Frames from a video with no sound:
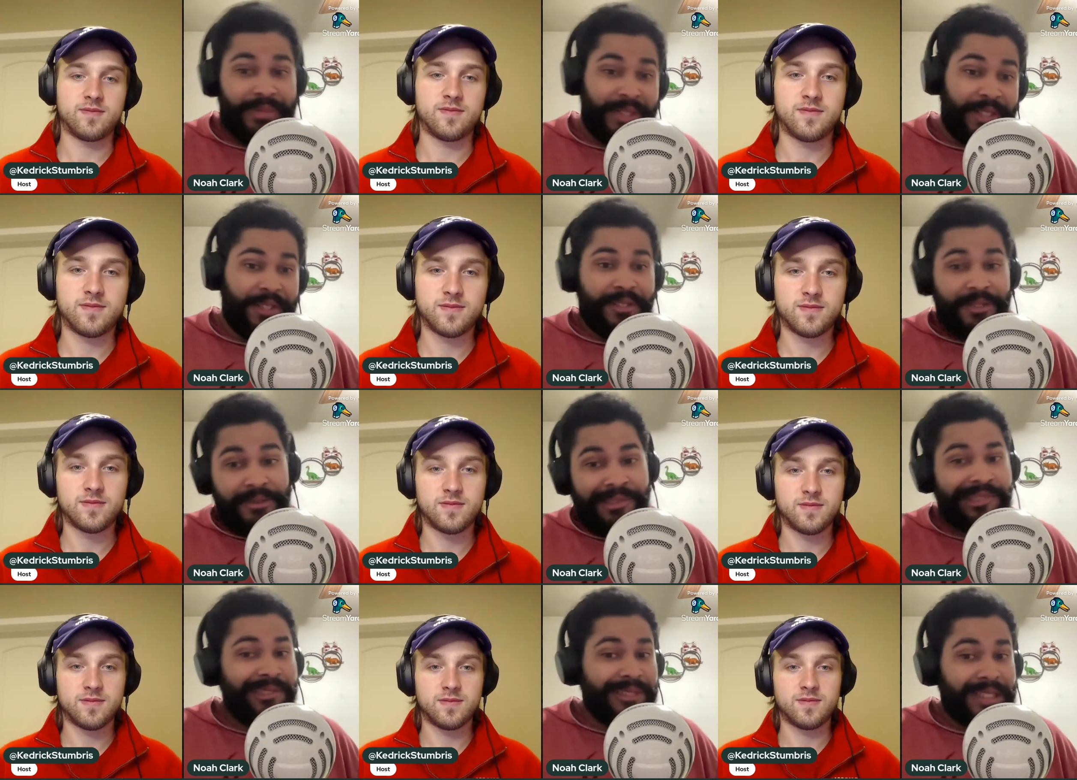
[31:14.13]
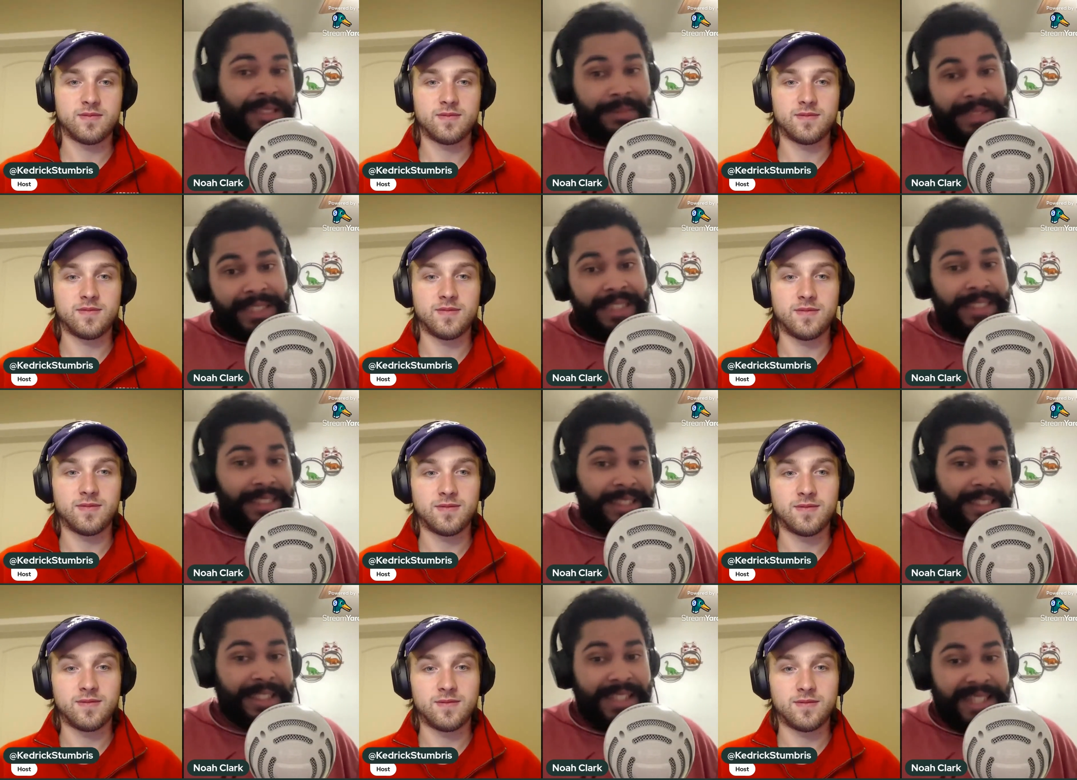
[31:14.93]
Speaker 1: you know who knows, it might
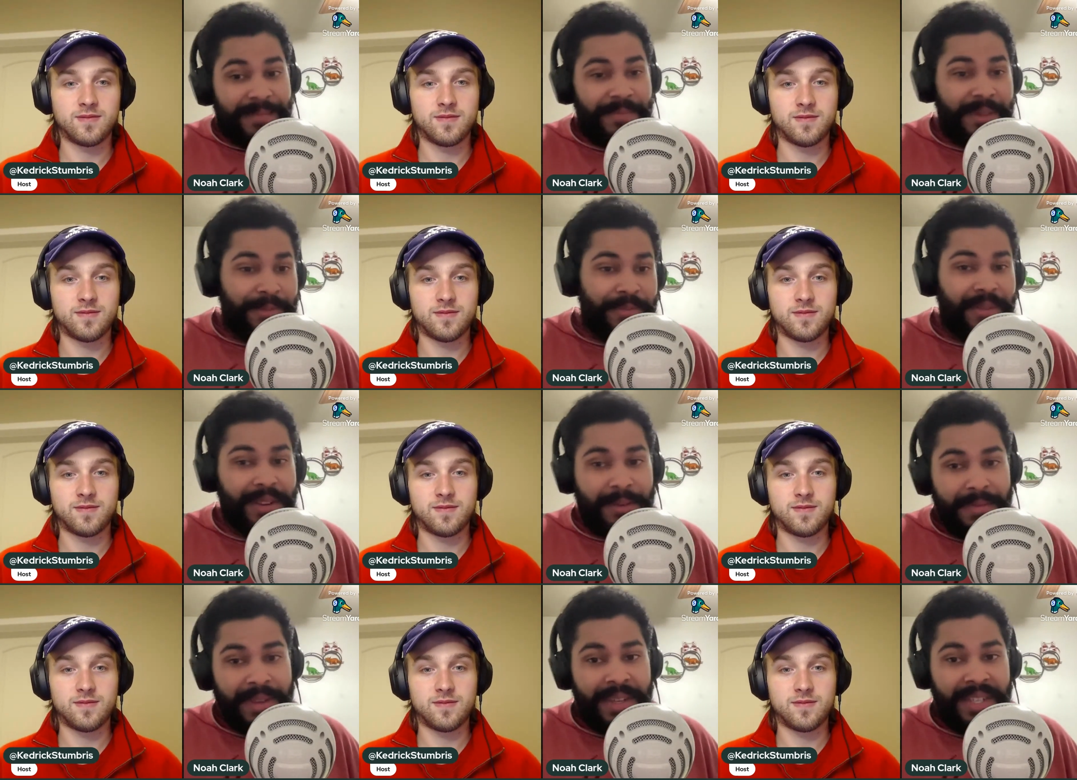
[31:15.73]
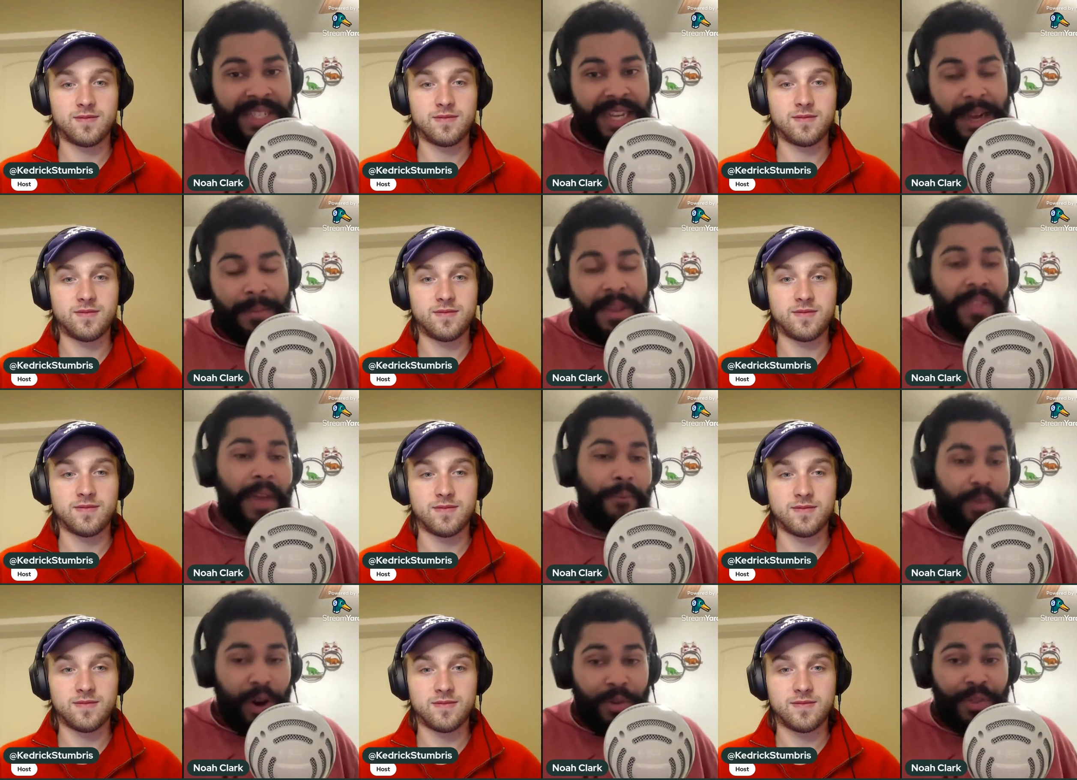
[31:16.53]
turn into something pretty amazing. I mean, they
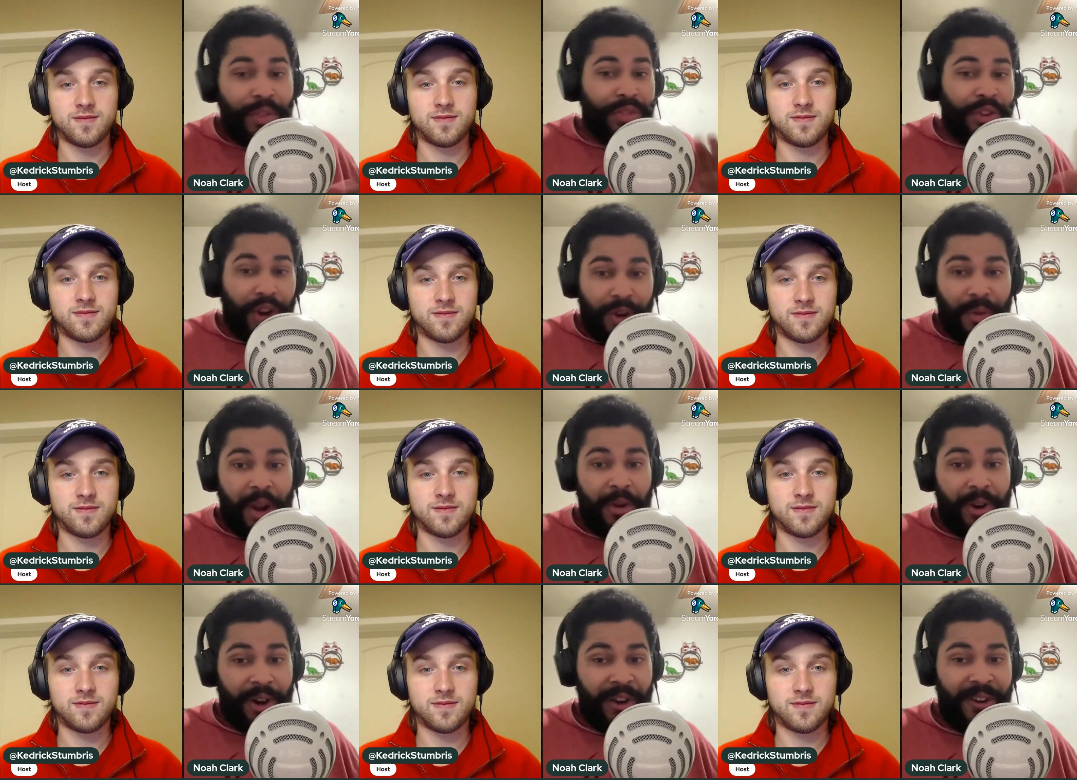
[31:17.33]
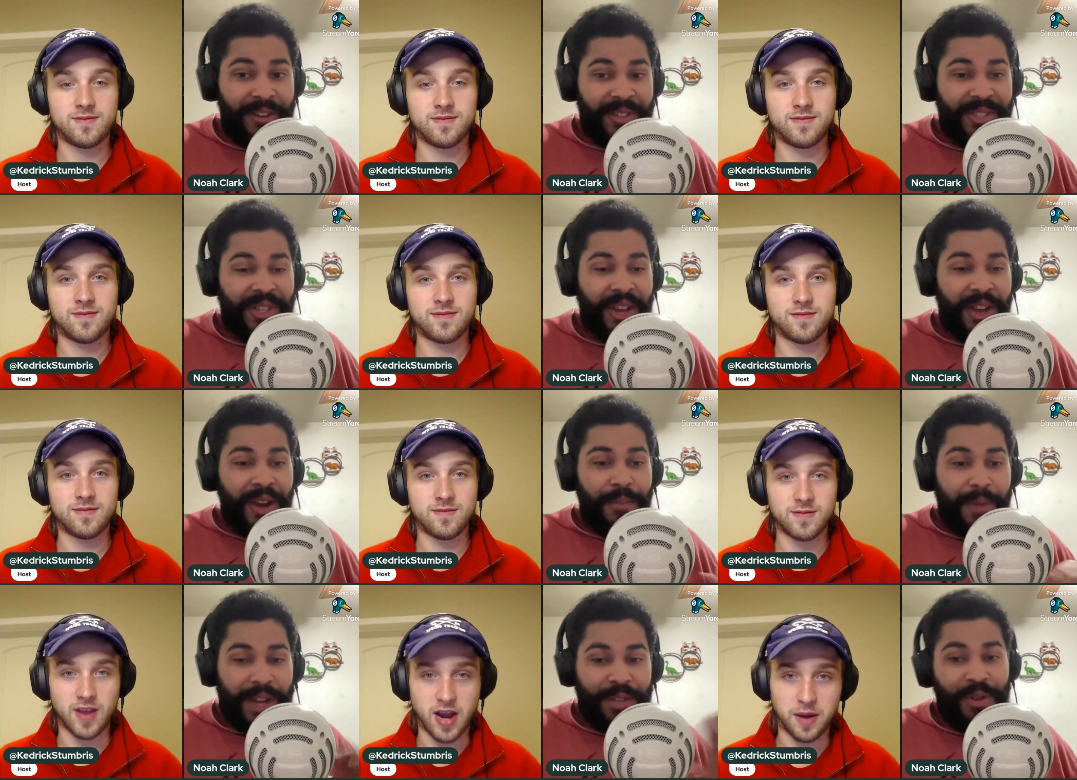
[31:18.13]
broke the third round curse
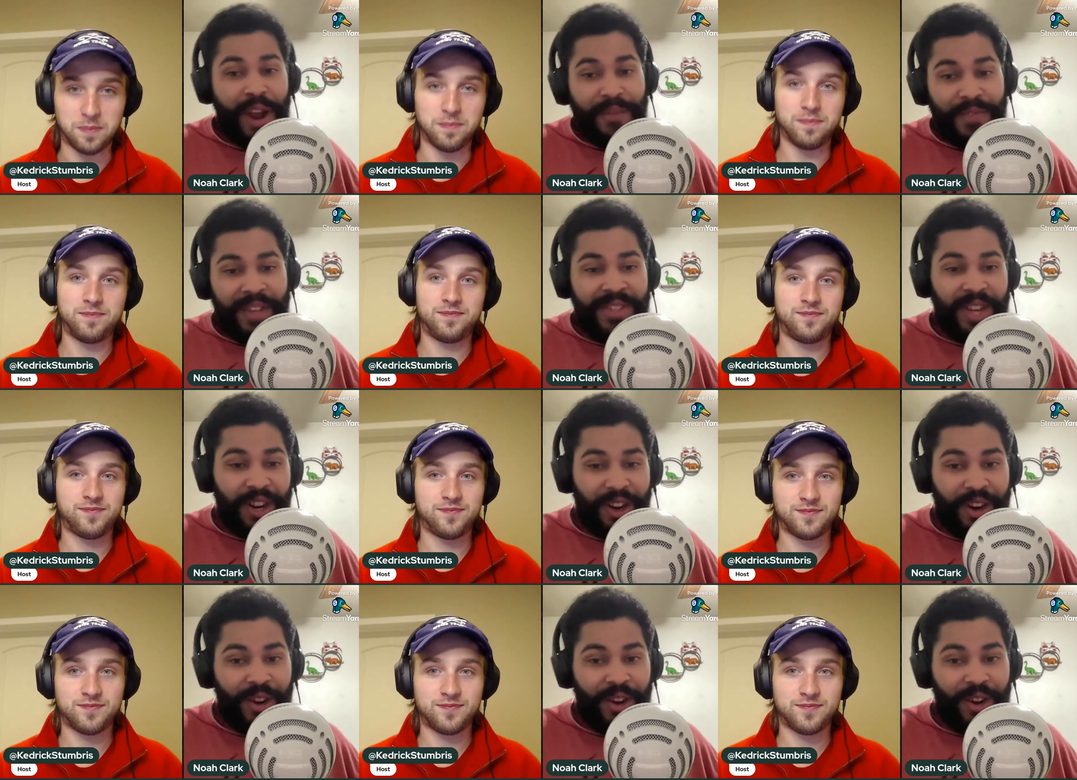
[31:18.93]
by drafting yep. Tucker